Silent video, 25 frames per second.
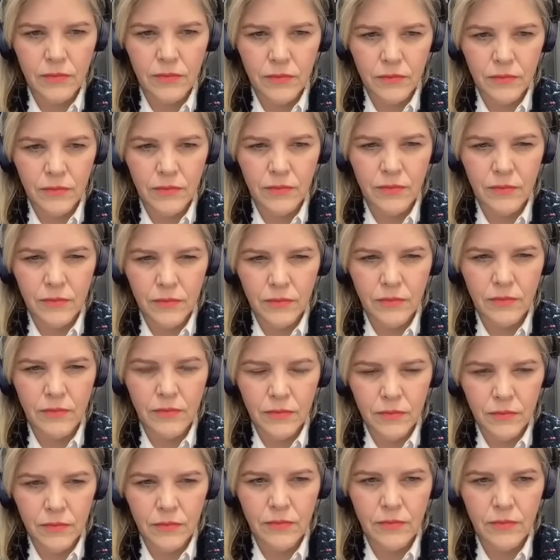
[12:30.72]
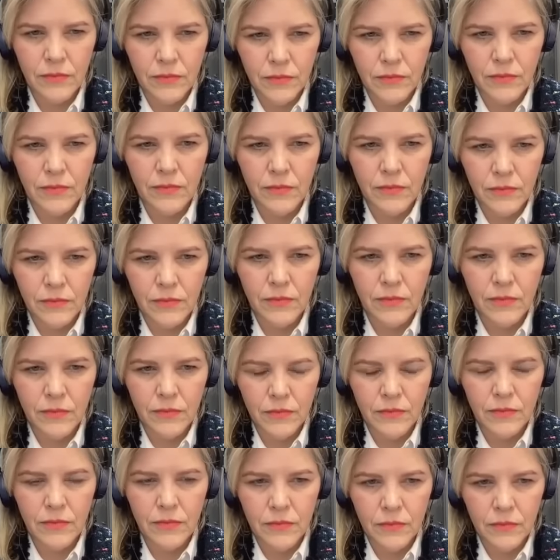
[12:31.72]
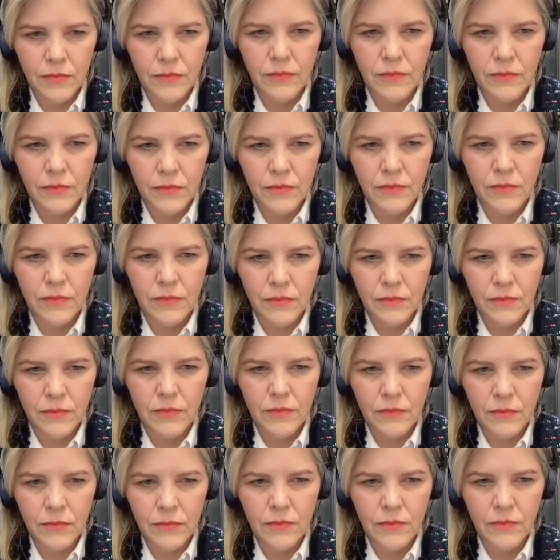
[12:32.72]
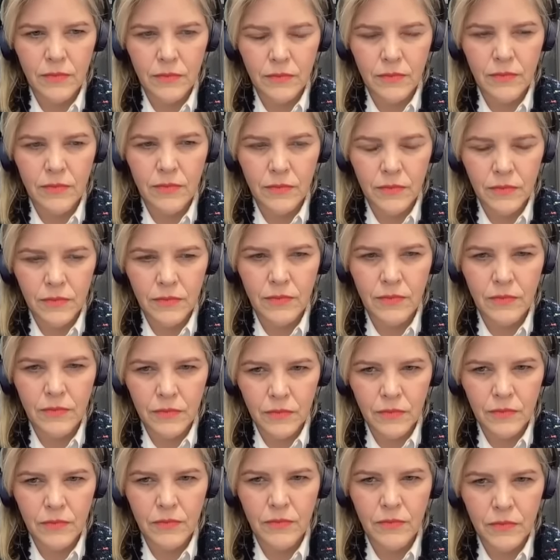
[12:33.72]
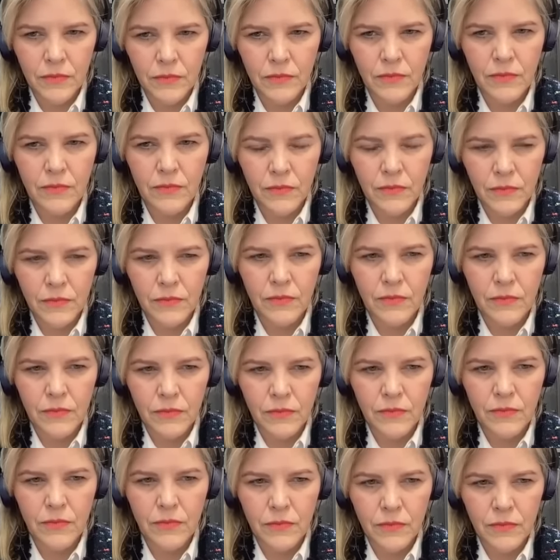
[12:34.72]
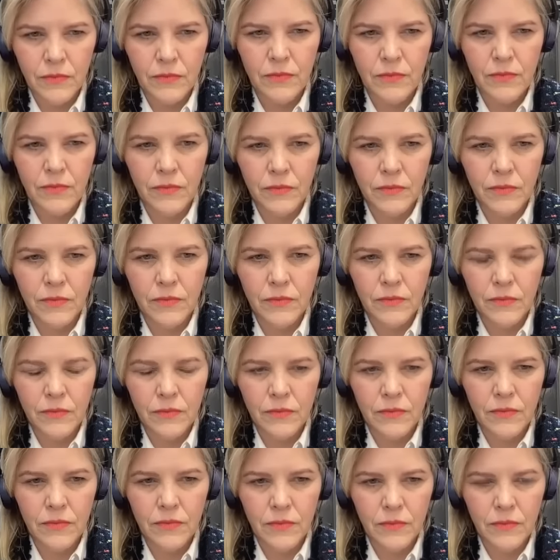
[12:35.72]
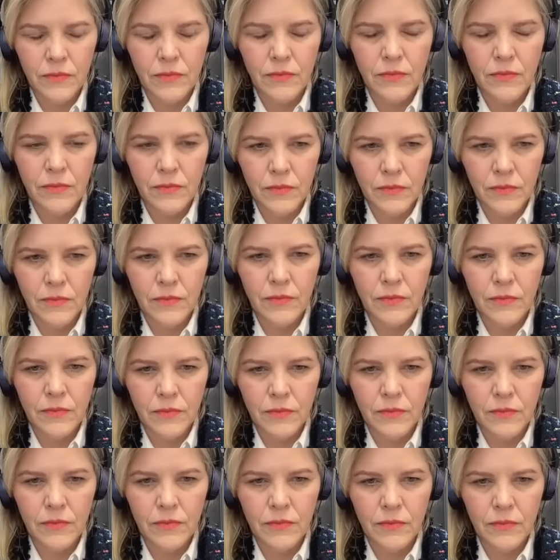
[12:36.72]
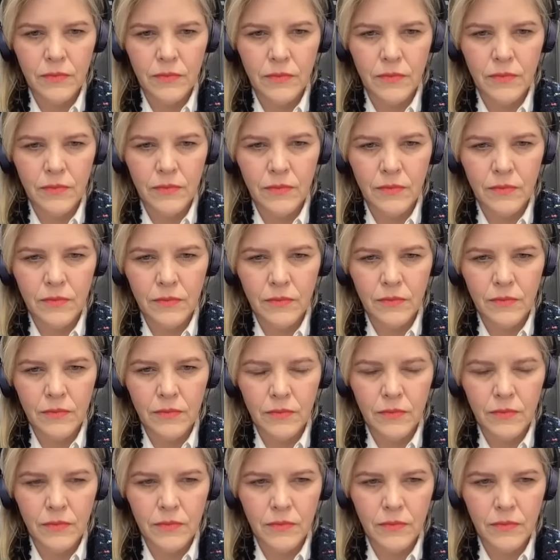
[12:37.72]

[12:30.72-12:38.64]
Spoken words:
(not speaking)